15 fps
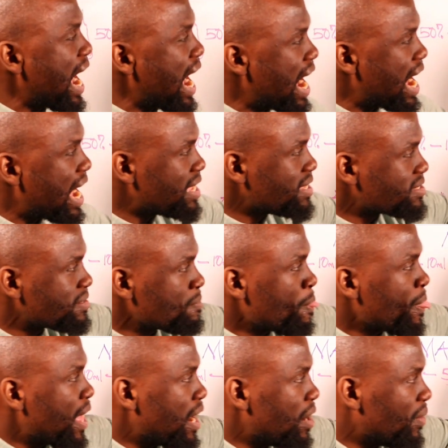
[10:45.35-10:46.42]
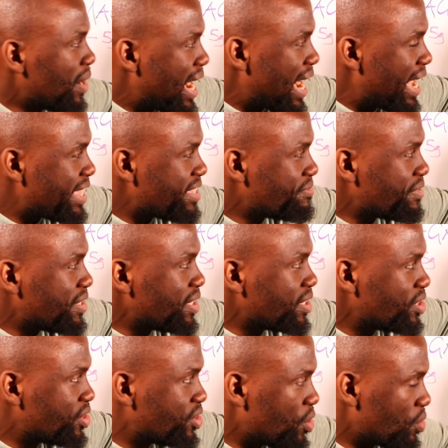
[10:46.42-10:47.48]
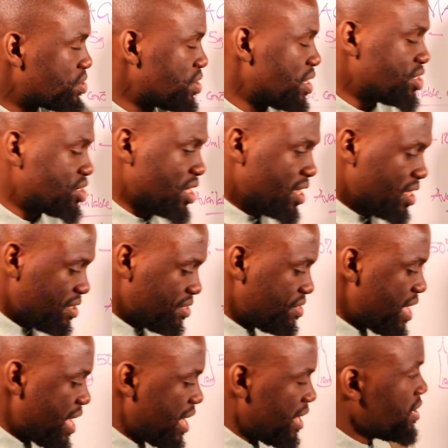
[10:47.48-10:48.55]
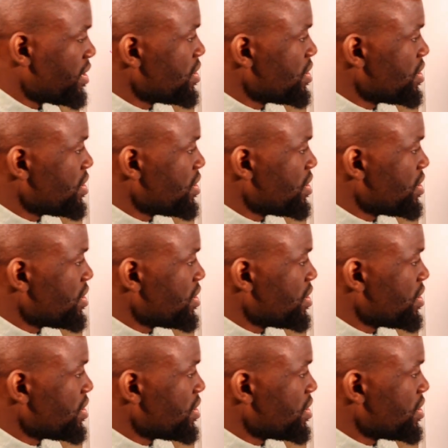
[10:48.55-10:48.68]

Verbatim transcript: as our IV dosage there.